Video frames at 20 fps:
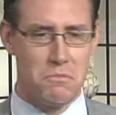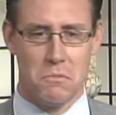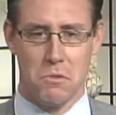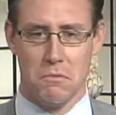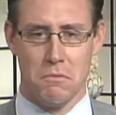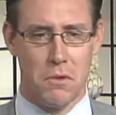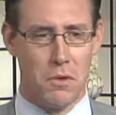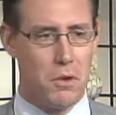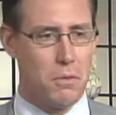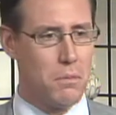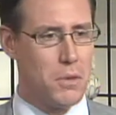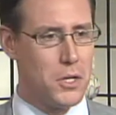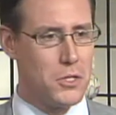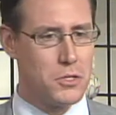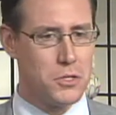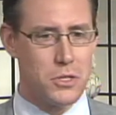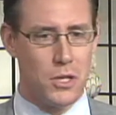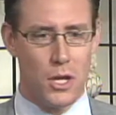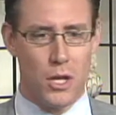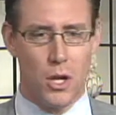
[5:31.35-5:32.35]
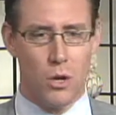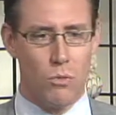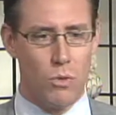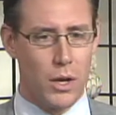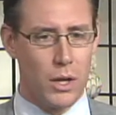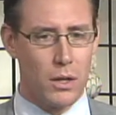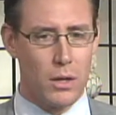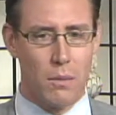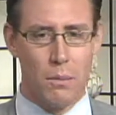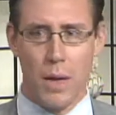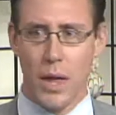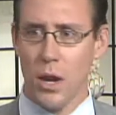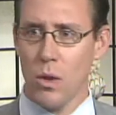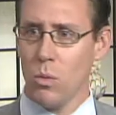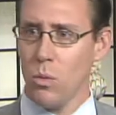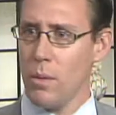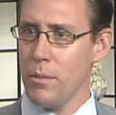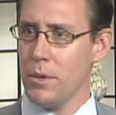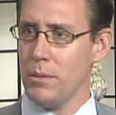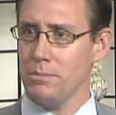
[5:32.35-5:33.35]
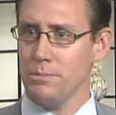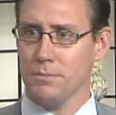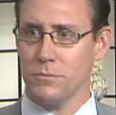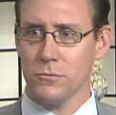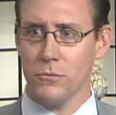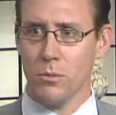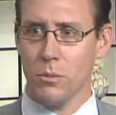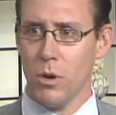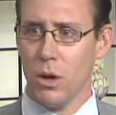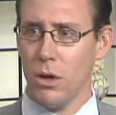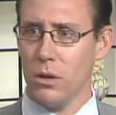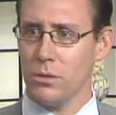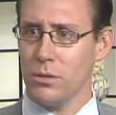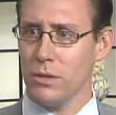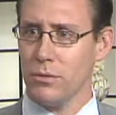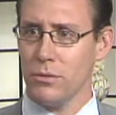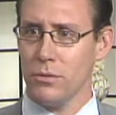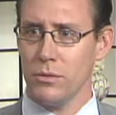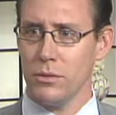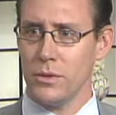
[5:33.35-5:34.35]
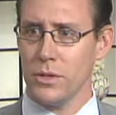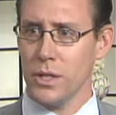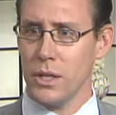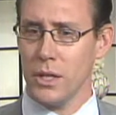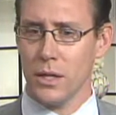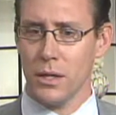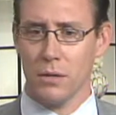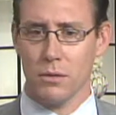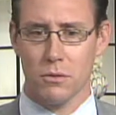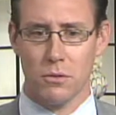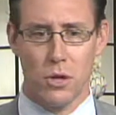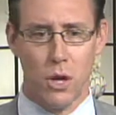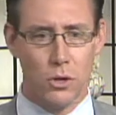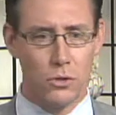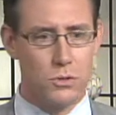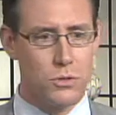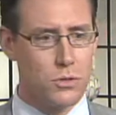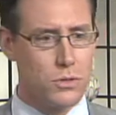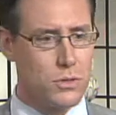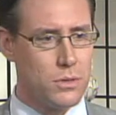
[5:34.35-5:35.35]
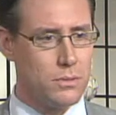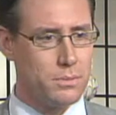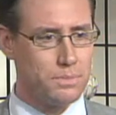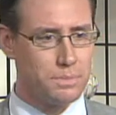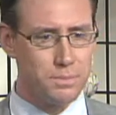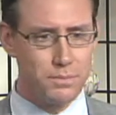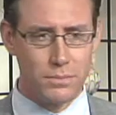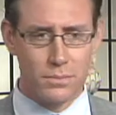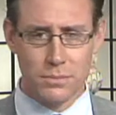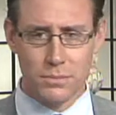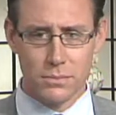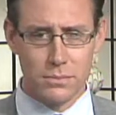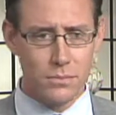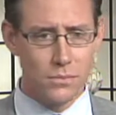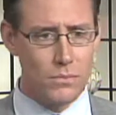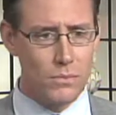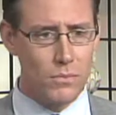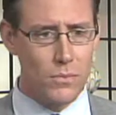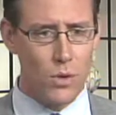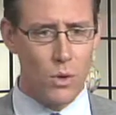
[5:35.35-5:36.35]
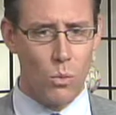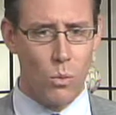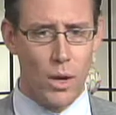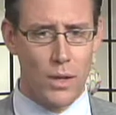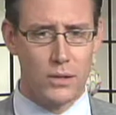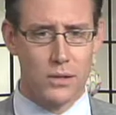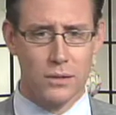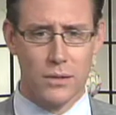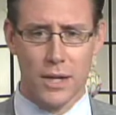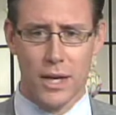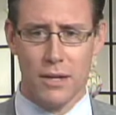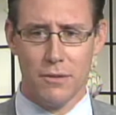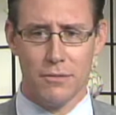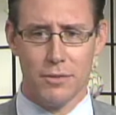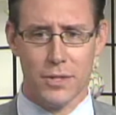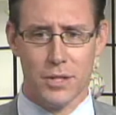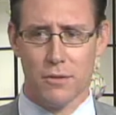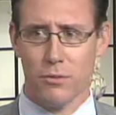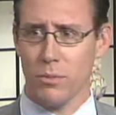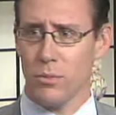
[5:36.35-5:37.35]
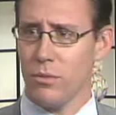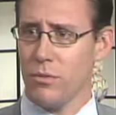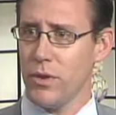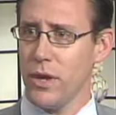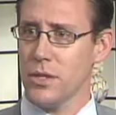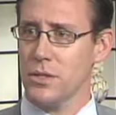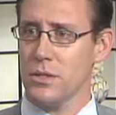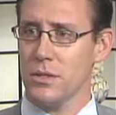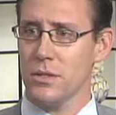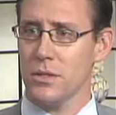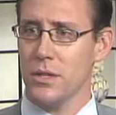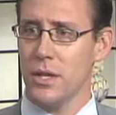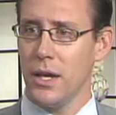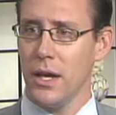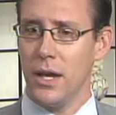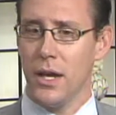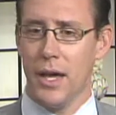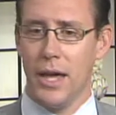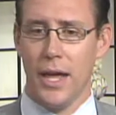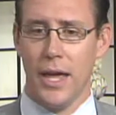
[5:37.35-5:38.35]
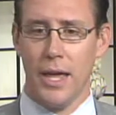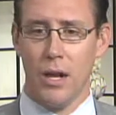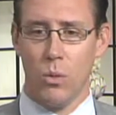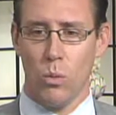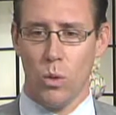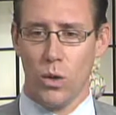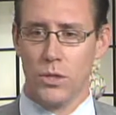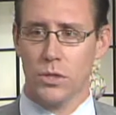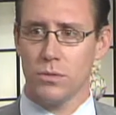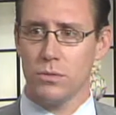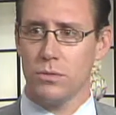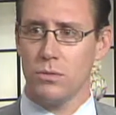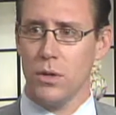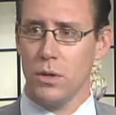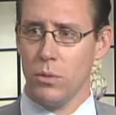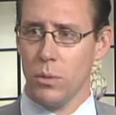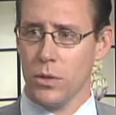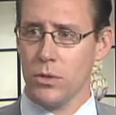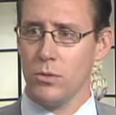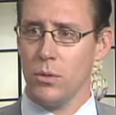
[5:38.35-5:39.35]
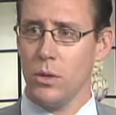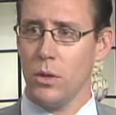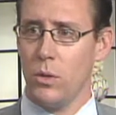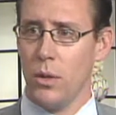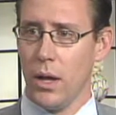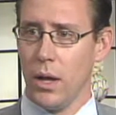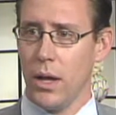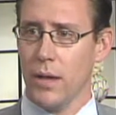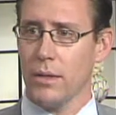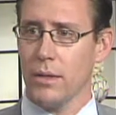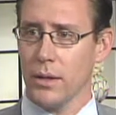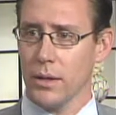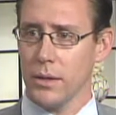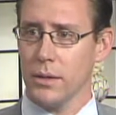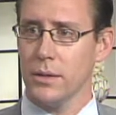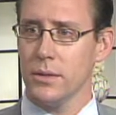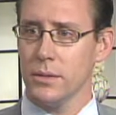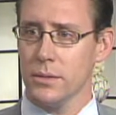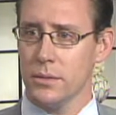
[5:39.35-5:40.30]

We're very much regular men and women from all different cultures and walks of life and different professions, and it works really well, I think.